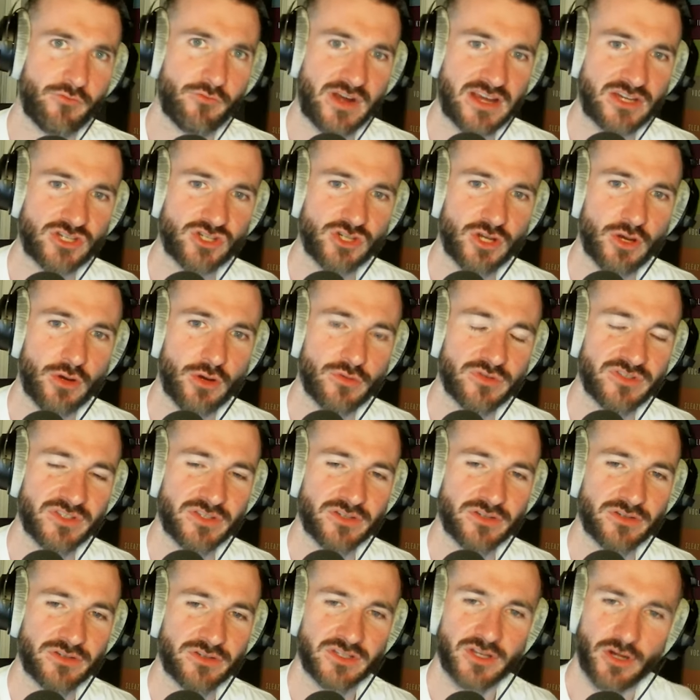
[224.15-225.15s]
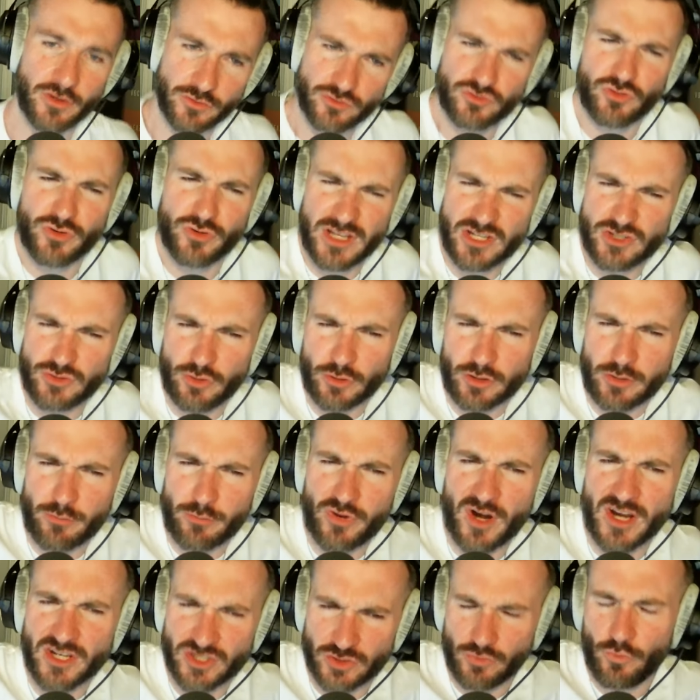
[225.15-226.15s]
ratios and you know traditional
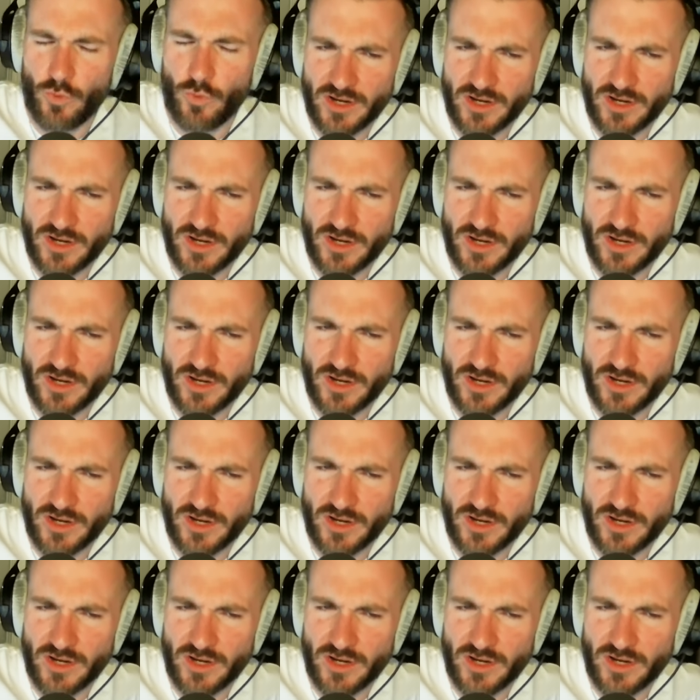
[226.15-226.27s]
compression?